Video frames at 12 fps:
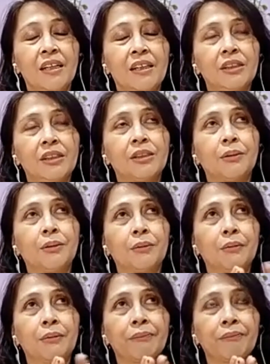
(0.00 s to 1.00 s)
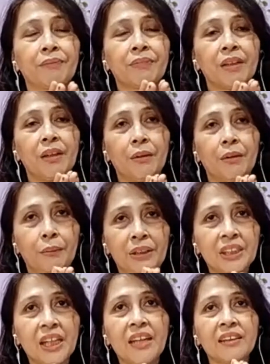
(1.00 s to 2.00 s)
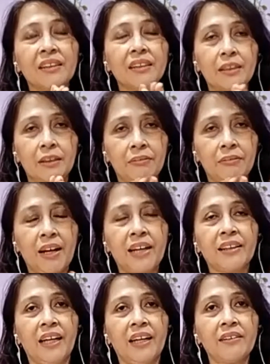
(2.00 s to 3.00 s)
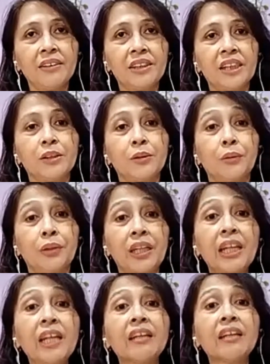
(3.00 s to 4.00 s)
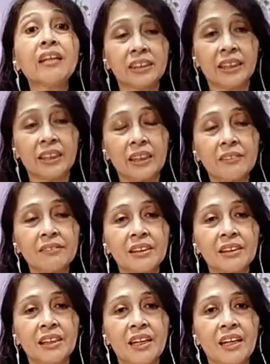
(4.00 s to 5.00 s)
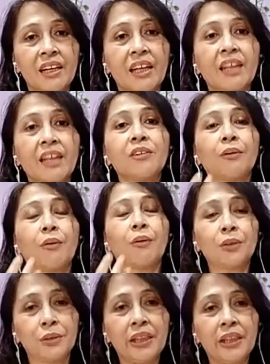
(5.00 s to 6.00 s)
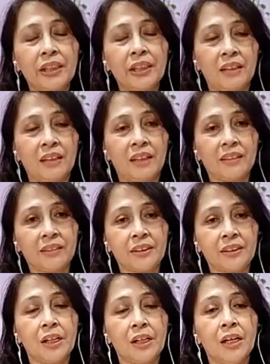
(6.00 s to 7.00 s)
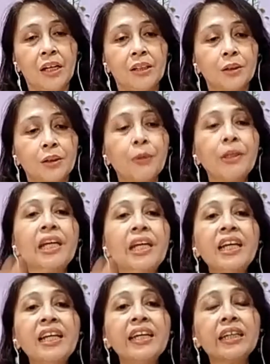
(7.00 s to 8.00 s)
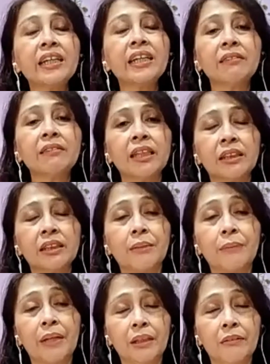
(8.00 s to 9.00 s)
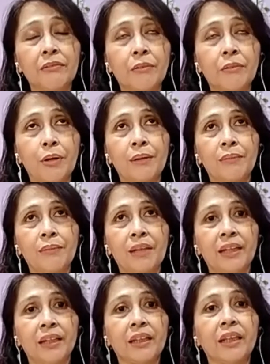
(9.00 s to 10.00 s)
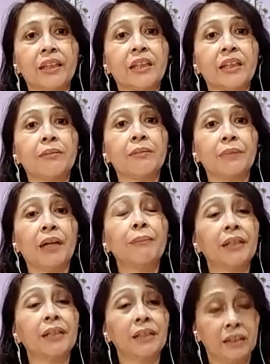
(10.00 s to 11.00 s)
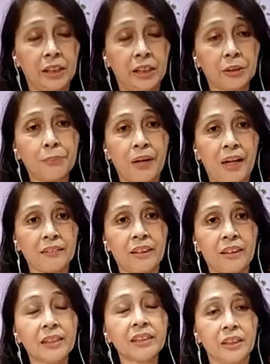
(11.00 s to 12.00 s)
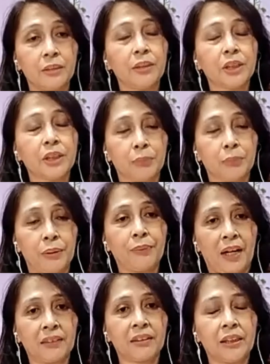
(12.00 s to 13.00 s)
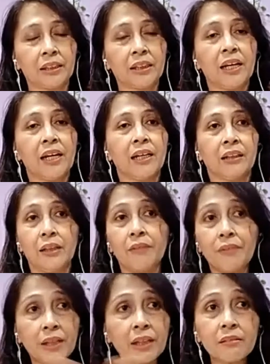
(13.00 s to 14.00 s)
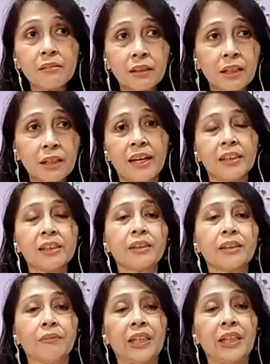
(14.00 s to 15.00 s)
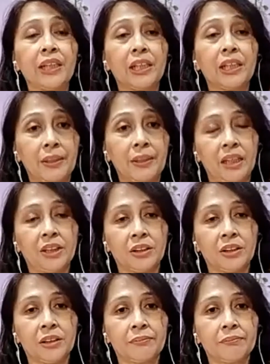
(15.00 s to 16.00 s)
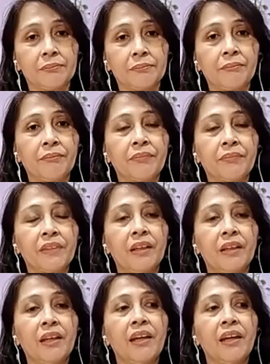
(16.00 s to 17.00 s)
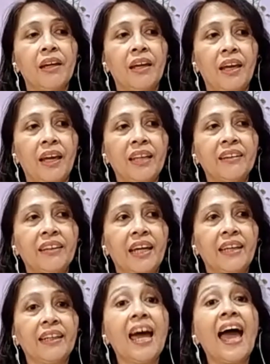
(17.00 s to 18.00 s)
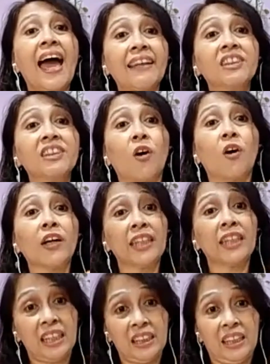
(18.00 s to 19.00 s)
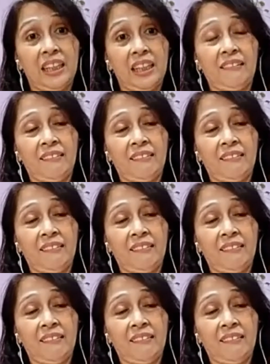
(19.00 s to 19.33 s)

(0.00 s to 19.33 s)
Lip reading: So we channel the divine energy to heal ourselves and to also heal others. So healing can take in many forms, like it can be a meditation practice in which we practice different kinds of Reiki meditation, and then hands-on healing.